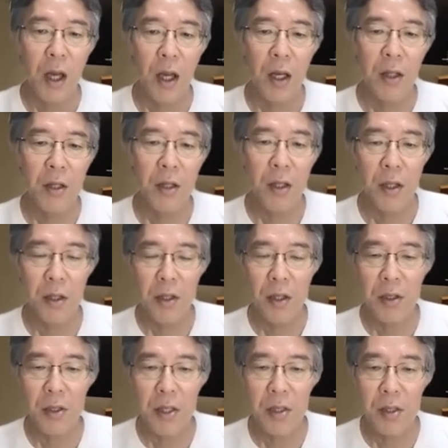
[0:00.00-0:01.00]
And
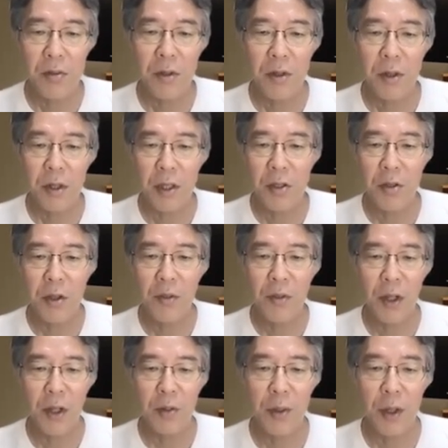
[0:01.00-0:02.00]
this is less
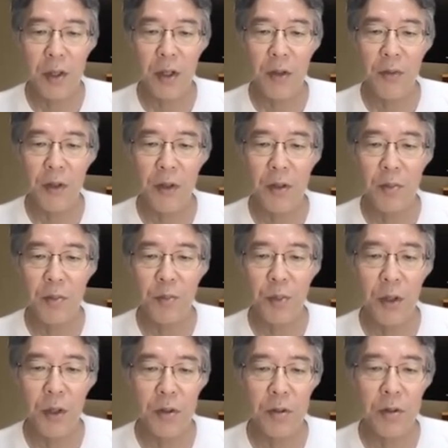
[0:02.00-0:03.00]
trivial, but if you
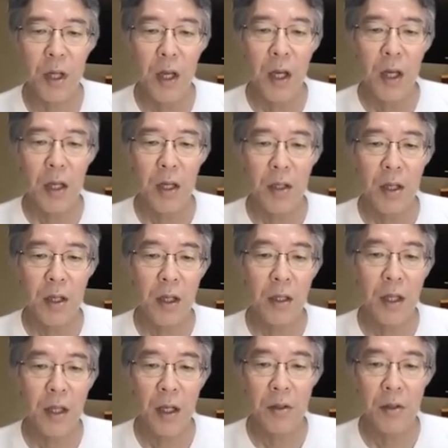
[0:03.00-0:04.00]
compute in the
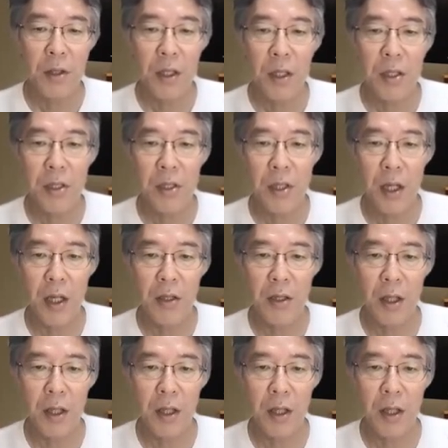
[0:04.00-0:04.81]
AKLT state,